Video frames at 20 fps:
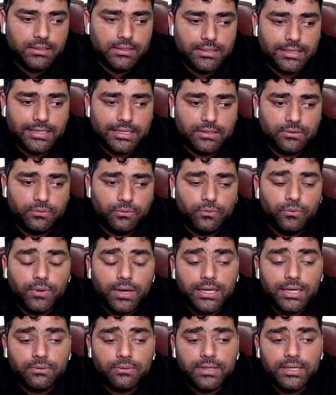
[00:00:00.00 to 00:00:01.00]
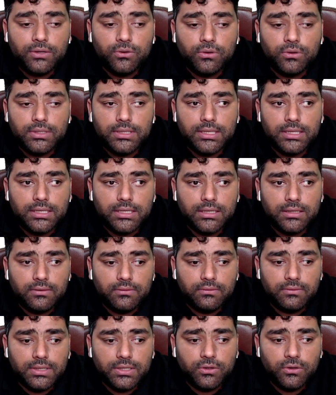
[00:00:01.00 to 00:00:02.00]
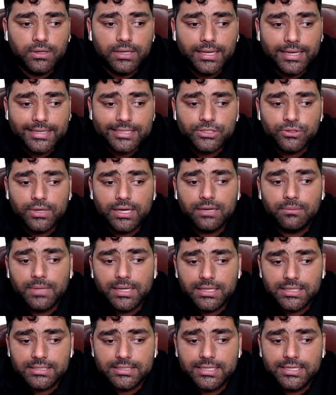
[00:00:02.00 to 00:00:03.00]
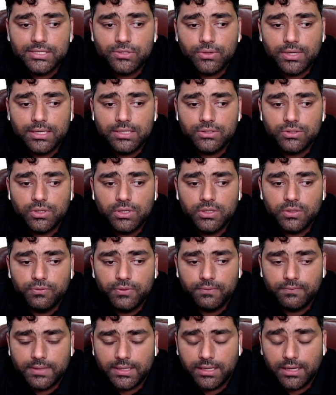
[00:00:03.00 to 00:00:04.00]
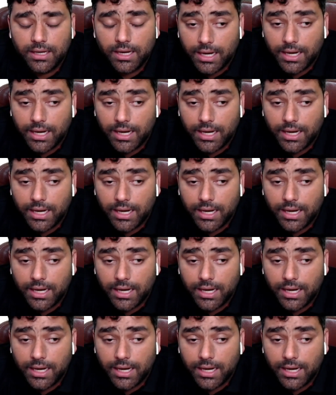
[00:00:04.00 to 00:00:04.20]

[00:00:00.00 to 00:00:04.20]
right? What we know there, we know a square minus c square is equal to 50.